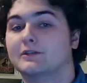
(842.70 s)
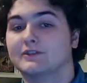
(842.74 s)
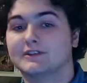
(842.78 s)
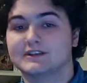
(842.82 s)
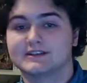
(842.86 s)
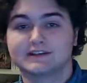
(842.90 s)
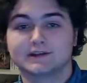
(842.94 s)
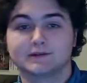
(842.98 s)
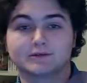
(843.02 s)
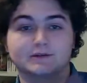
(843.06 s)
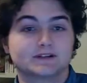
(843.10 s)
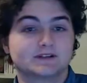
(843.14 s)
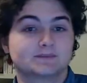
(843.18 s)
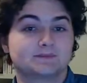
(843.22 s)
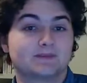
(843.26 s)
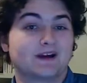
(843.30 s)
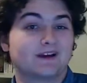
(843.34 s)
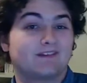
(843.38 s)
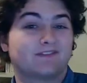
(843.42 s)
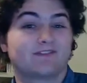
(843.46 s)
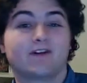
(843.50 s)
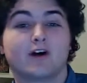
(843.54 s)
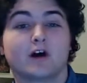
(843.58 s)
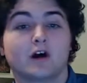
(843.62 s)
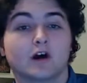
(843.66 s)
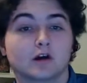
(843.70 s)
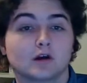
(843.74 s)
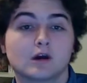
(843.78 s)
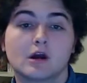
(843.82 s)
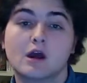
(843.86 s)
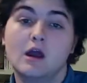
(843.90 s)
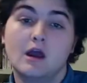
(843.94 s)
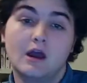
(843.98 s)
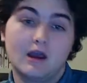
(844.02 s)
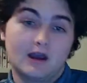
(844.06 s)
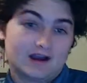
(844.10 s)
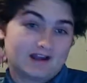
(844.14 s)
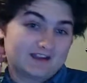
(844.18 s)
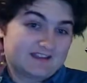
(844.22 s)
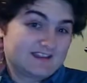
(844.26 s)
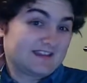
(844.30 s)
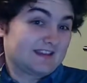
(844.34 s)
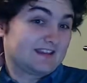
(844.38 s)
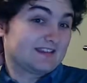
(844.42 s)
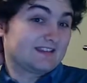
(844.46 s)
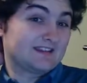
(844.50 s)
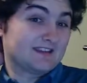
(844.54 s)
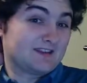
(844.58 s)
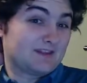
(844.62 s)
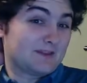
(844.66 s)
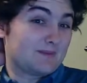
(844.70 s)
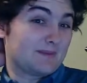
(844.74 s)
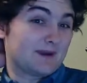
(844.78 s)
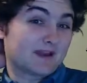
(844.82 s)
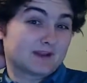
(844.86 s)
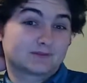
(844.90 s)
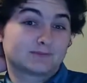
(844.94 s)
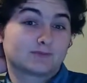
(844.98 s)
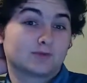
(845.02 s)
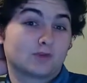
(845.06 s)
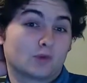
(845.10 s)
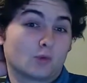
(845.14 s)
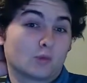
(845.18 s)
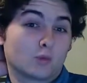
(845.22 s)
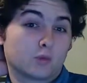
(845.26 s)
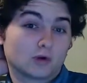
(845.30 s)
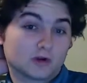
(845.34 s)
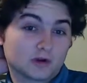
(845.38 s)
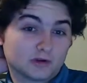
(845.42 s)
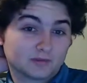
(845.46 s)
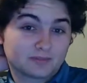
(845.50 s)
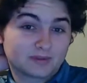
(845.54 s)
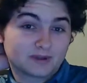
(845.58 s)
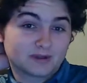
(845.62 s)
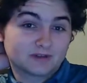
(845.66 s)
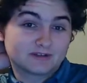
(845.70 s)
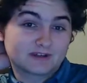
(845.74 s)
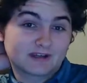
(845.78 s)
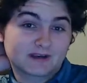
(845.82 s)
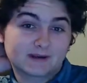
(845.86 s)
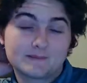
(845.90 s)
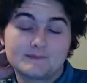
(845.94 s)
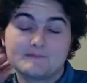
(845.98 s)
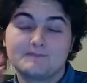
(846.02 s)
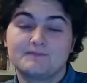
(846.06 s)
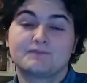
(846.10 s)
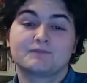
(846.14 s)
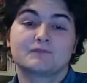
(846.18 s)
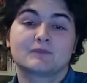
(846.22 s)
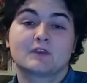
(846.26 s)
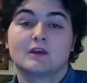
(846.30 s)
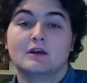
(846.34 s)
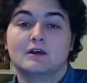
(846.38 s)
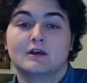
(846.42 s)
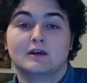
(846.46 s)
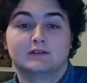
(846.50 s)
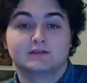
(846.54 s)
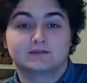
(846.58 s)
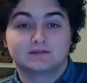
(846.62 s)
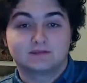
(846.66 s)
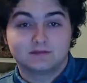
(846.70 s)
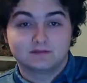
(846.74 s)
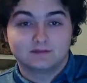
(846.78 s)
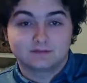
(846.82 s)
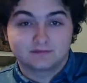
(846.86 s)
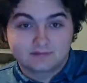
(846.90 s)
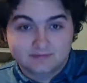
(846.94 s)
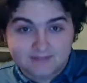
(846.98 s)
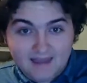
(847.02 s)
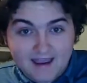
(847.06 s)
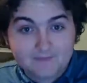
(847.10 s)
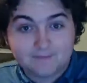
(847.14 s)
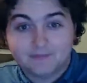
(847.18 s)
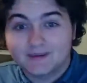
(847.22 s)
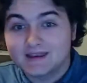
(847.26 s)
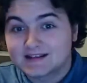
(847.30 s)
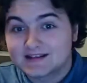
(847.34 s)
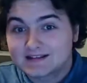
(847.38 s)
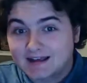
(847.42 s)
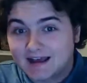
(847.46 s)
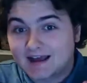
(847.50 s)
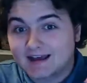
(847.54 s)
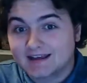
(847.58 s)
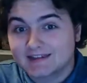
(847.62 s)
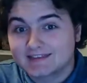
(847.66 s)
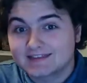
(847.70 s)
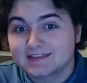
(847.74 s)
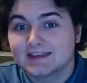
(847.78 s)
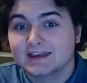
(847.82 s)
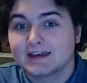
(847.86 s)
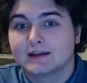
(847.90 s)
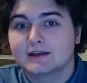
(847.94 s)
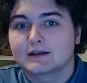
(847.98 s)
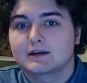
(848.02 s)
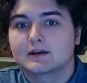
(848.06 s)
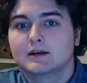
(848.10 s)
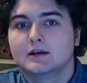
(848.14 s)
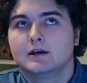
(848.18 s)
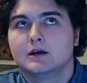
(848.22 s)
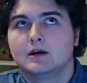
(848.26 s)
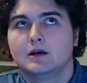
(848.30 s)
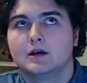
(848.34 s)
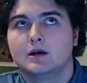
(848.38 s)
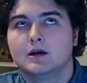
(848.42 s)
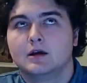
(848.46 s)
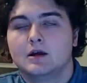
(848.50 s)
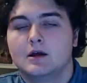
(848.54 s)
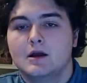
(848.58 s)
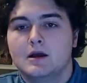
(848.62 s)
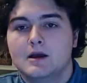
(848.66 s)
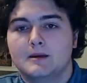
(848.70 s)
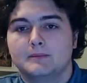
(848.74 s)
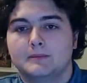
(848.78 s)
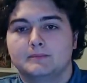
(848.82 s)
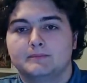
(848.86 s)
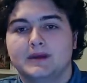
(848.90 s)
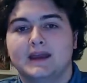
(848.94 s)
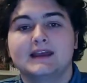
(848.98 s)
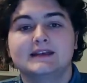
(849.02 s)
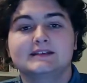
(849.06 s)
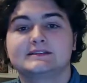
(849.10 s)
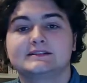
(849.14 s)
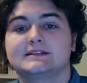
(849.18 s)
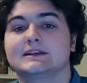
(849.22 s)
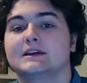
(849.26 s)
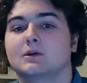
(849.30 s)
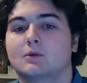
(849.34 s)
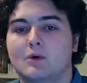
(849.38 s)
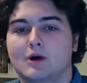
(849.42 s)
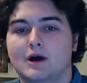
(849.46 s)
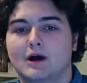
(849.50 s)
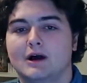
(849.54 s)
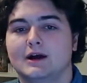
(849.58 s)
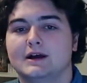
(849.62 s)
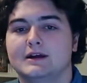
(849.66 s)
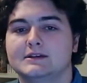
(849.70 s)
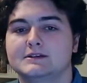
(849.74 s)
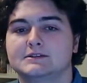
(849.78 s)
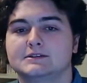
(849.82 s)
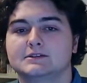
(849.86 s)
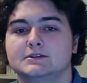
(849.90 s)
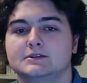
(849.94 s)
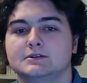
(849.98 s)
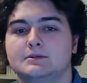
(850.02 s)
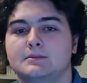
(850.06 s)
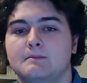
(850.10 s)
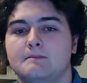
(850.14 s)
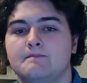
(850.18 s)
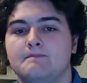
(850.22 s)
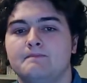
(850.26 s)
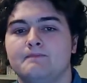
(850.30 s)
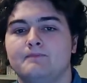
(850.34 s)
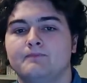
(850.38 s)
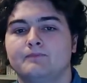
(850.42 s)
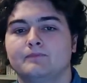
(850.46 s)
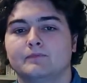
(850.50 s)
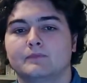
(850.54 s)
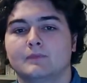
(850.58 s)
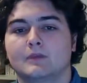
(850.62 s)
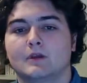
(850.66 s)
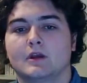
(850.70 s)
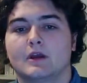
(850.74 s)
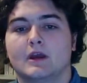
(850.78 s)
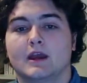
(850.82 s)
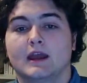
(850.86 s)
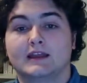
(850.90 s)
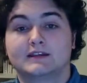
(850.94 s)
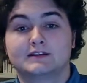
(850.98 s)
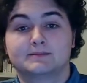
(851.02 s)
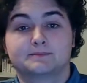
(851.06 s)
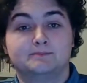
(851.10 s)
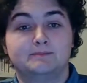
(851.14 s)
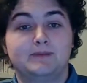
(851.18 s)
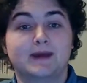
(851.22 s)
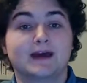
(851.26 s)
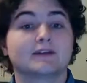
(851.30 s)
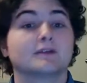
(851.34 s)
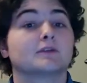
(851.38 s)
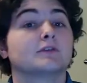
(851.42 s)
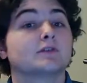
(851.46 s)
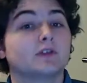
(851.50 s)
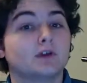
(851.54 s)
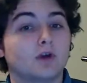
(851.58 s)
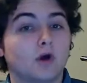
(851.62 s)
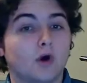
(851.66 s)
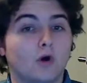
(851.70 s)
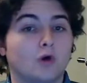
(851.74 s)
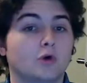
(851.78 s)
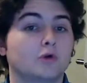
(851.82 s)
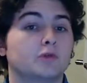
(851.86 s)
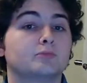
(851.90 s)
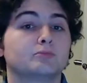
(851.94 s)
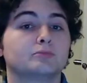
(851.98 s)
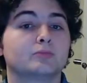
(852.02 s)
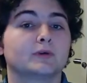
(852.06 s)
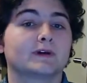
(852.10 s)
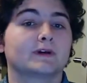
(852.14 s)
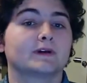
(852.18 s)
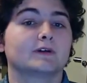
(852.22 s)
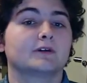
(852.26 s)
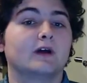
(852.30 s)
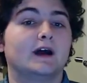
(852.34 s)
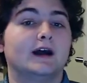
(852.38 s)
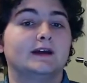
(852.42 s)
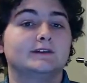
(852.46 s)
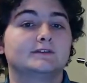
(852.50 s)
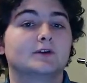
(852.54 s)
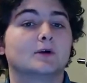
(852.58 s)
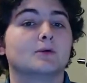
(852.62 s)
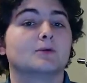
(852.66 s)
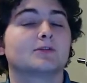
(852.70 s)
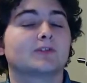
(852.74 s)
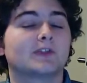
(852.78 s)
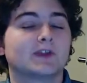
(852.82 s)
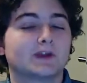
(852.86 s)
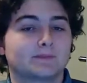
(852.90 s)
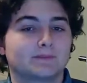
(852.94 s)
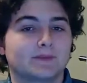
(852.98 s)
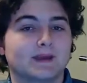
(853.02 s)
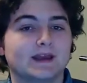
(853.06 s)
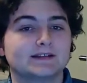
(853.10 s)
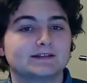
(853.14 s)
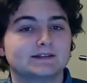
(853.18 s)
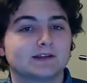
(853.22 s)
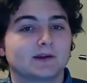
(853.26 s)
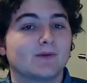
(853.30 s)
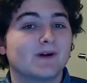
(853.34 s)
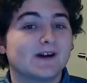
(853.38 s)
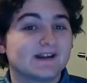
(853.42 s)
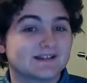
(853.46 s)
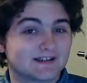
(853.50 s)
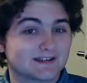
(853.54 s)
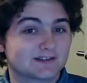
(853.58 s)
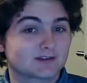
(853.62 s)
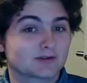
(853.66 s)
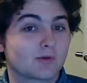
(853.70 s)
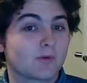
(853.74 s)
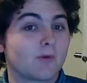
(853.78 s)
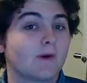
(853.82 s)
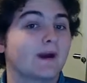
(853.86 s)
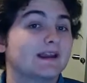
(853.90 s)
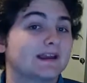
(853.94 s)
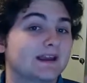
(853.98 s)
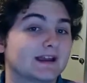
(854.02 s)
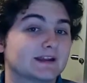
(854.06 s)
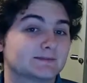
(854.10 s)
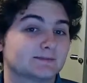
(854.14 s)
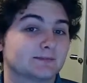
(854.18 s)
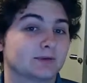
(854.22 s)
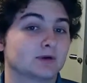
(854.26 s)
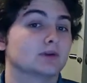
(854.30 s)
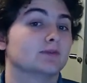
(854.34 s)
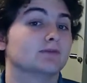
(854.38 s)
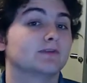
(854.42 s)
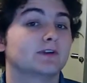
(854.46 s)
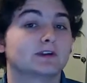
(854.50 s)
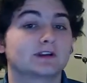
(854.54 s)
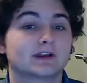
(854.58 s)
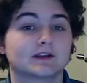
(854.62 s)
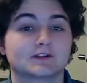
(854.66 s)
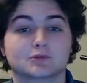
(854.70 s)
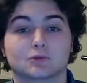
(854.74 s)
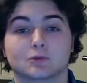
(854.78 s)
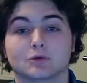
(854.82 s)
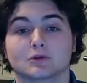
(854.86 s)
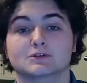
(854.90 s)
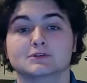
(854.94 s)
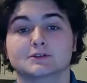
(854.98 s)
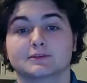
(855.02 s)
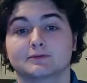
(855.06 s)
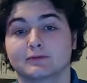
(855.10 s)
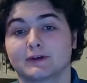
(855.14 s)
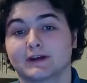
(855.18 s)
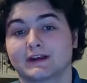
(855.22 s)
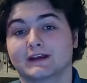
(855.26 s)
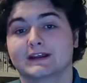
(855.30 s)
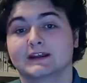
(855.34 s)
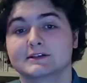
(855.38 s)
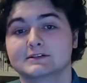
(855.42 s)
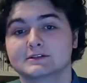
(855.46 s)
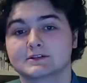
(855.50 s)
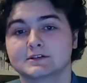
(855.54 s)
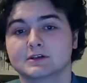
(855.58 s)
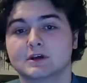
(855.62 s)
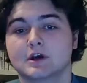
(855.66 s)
series by far. I think it did the best for the world building. That being said, I think pacing-wise, it's better than Oathbringer. I don't think pacing-wise it's quite as perfect as Words of Radiance.